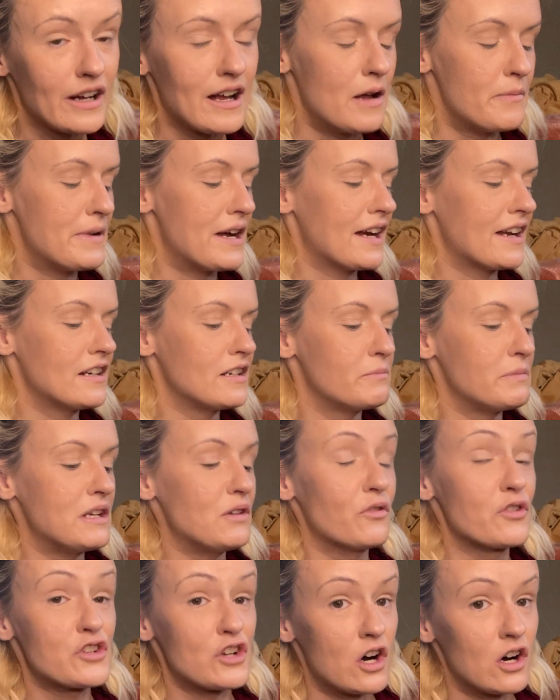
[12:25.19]
I'm not gonna be
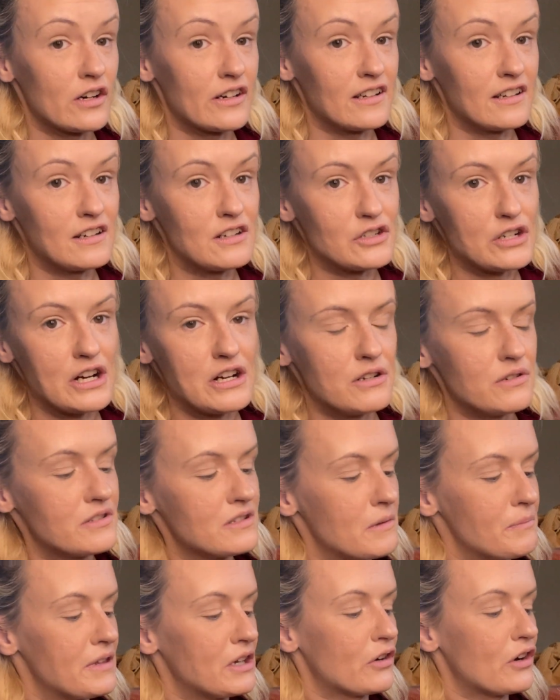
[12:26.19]
retarded and try to do
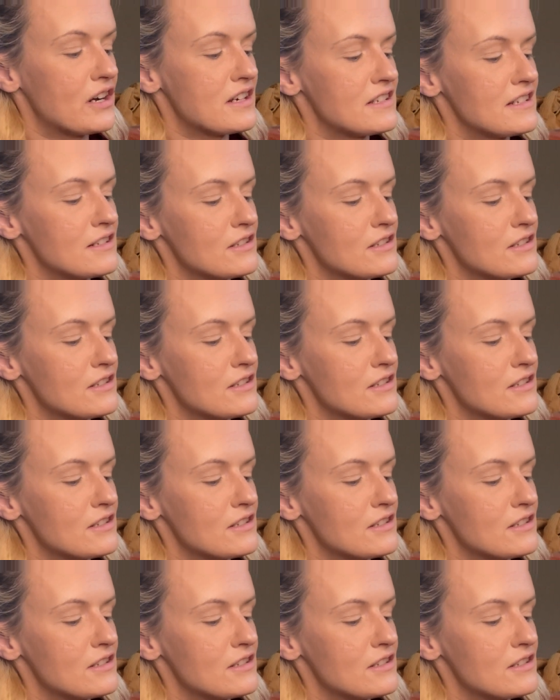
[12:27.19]
something crazy.